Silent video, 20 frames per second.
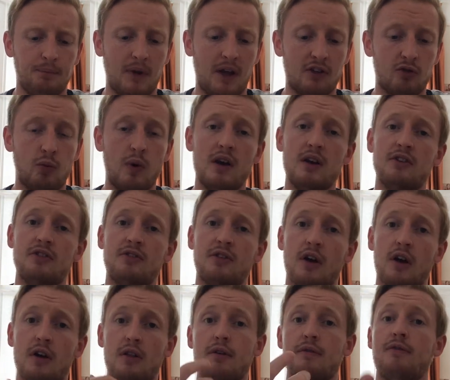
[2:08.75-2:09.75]
as well as
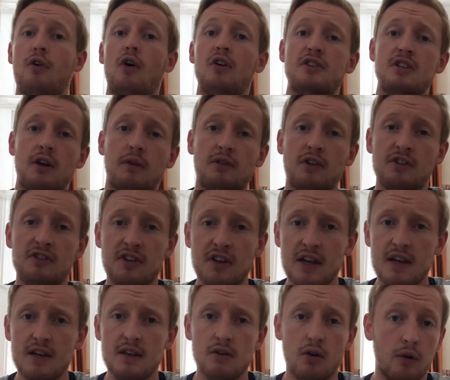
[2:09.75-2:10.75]
uh, the fighting of
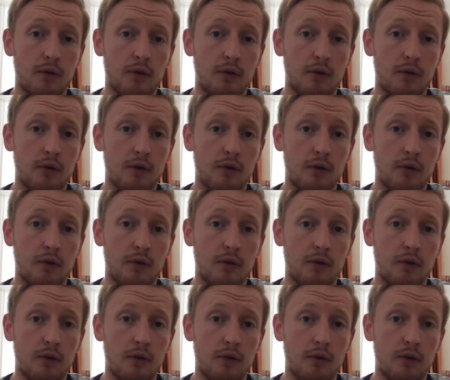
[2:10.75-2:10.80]
disease,